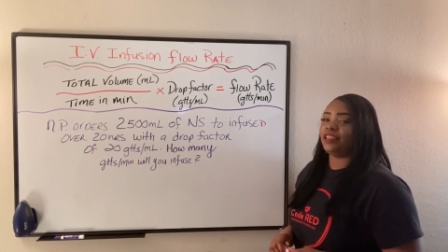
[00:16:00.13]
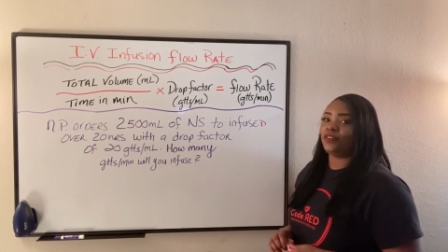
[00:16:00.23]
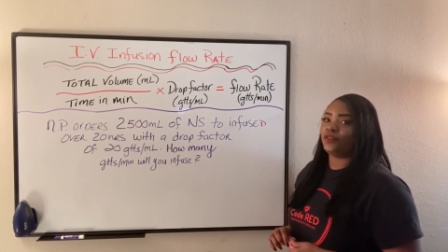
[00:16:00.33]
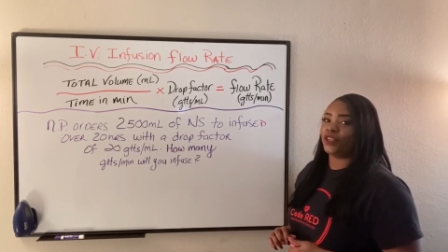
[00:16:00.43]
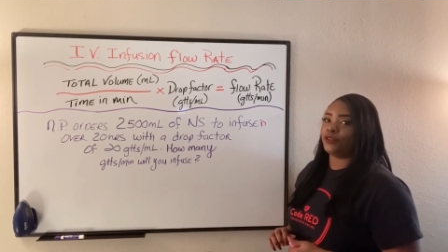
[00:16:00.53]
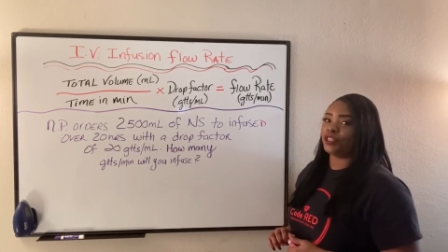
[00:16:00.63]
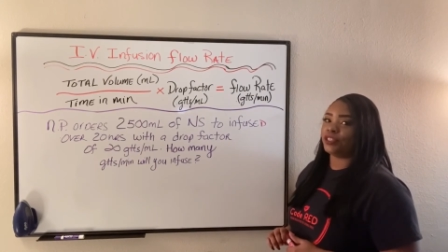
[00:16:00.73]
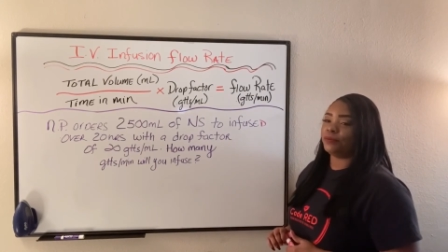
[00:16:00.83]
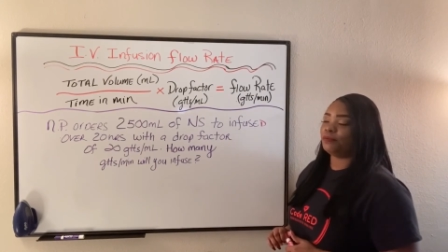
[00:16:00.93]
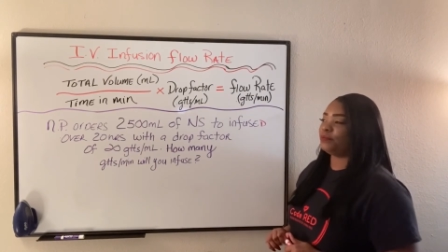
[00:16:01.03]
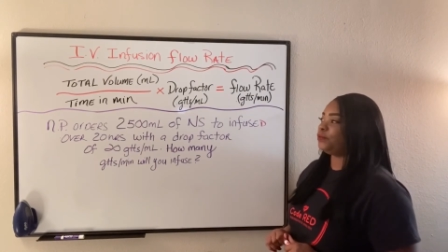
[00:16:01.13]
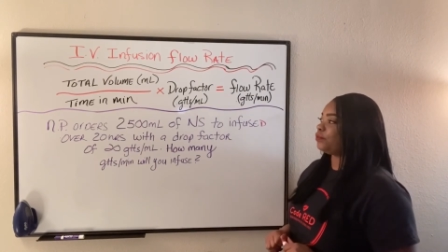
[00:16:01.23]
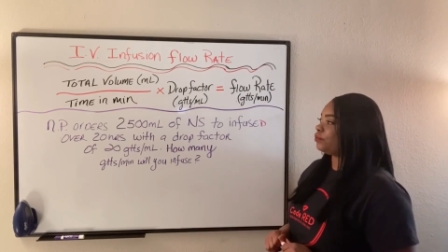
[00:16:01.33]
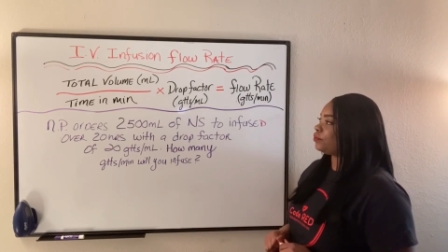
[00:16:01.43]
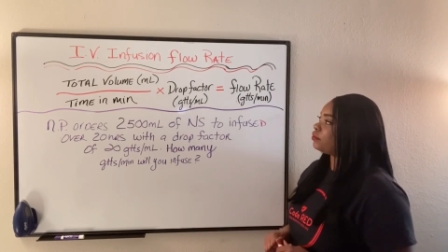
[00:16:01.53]
infusion?
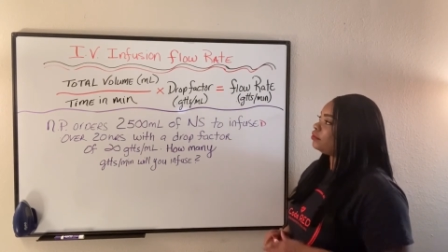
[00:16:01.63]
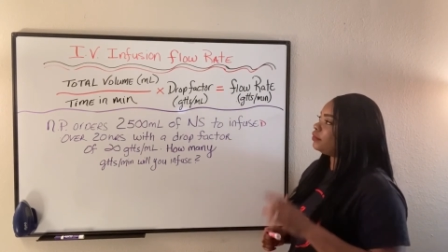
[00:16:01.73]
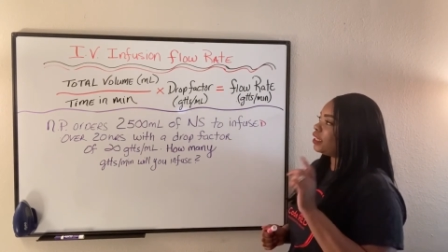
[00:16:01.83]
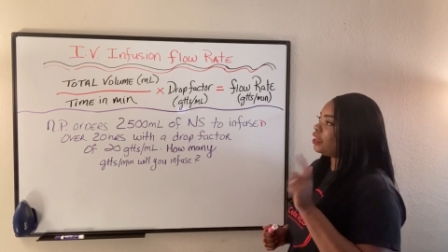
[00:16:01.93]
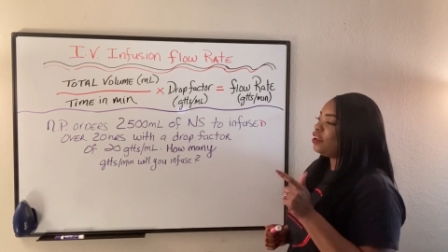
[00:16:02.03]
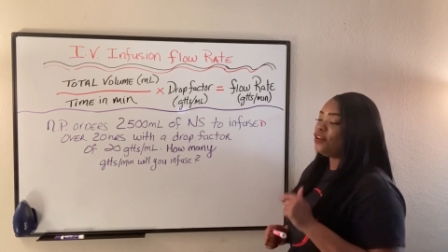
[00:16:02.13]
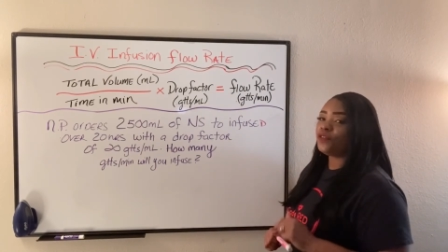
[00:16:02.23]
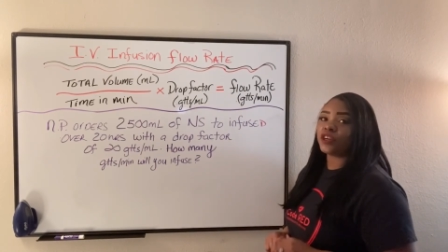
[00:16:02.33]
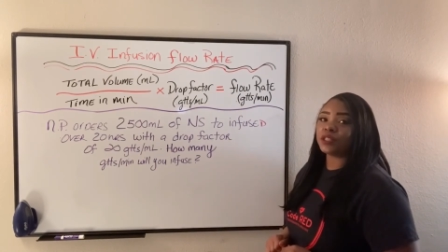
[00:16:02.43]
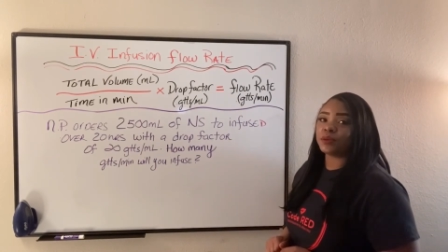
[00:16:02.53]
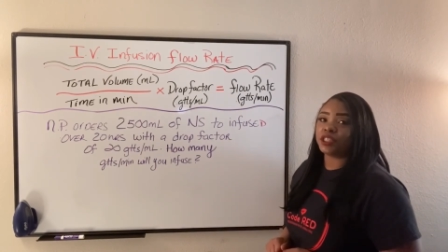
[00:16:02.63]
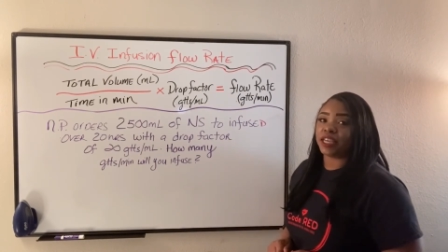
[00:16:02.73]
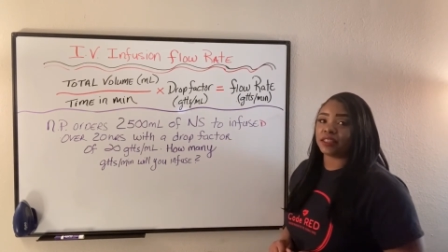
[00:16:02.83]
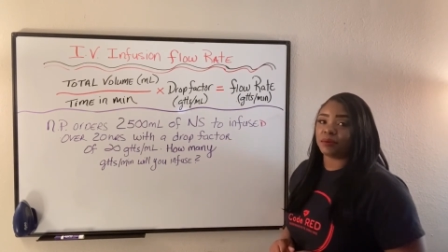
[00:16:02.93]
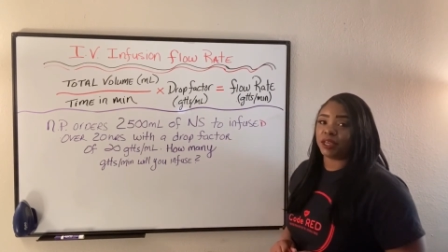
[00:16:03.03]
First, we'll
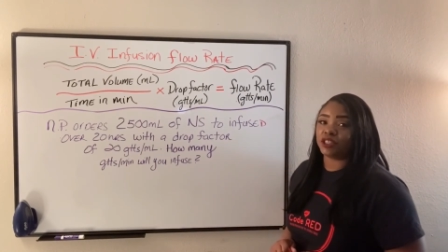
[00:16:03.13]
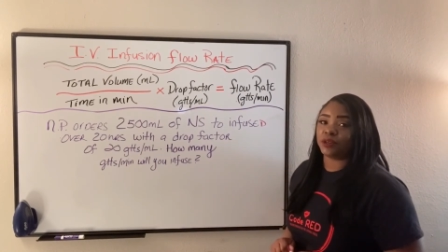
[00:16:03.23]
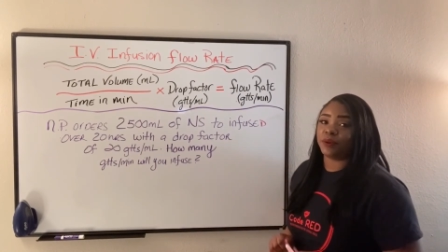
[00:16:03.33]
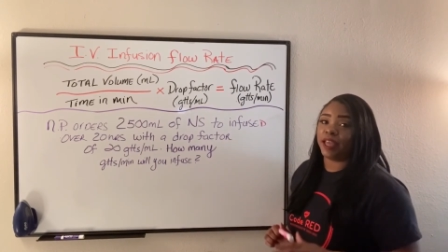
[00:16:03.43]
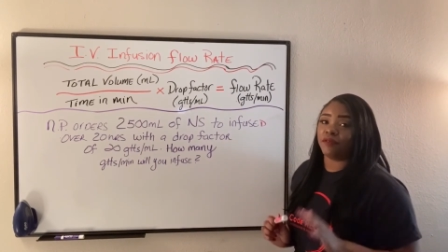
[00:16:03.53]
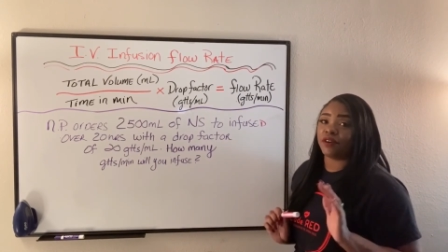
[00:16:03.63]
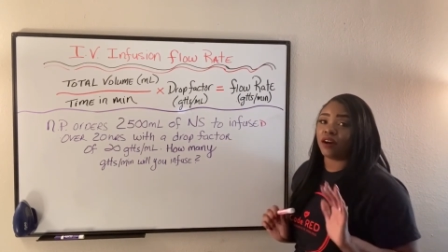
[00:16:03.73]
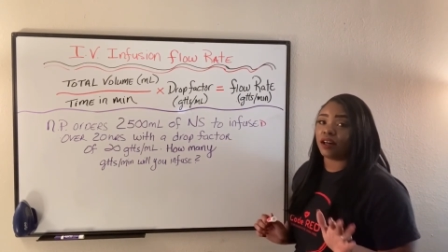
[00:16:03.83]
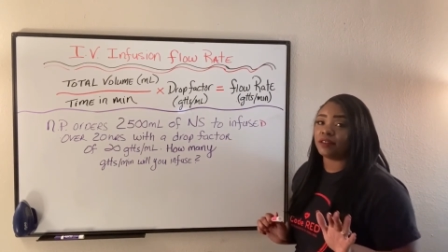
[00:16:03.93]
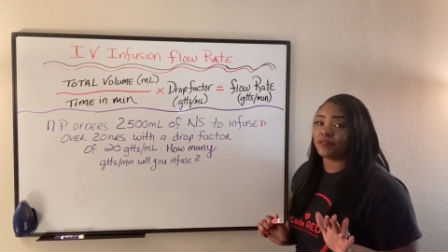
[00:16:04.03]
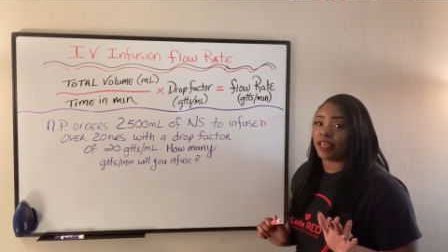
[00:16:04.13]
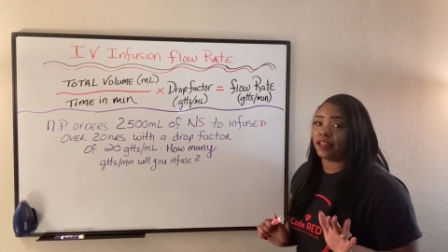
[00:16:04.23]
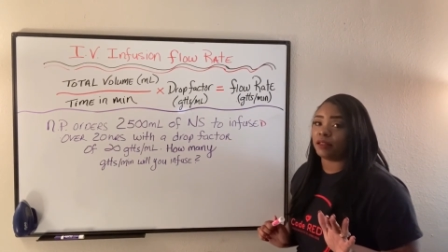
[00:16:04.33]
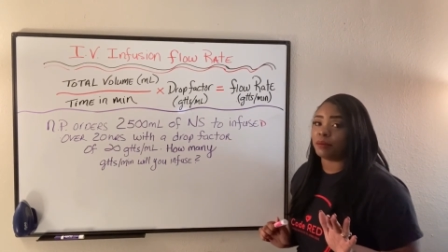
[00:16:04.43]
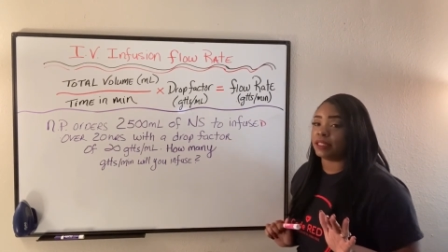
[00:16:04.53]
check to make sure we have all of the
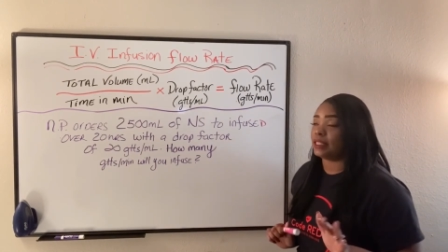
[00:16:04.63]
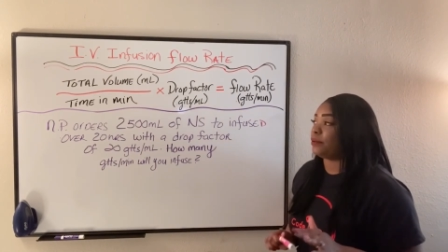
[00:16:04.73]
elements